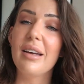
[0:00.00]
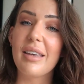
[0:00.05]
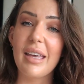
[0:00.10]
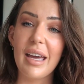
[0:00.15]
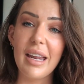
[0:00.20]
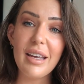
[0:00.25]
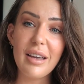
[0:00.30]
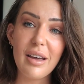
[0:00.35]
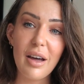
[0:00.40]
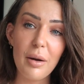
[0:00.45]

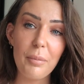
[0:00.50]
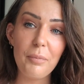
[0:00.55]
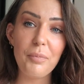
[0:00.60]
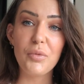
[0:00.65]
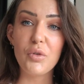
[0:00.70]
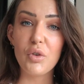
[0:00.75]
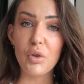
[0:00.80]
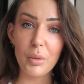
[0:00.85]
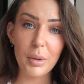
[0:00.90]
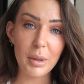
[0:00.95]
getting
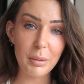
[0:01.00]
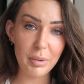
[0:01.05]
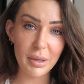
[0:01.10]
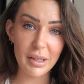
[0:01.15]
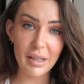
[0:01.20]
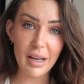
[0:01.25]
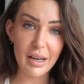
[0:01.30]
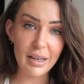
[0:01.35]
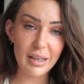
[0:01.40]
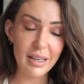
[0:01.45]
up, doing
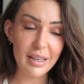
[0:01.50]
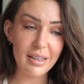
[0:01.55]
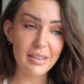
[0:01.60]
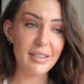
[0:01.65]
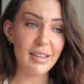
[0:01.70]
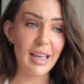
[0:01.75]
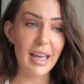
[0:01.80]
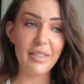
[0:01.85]
Pilates,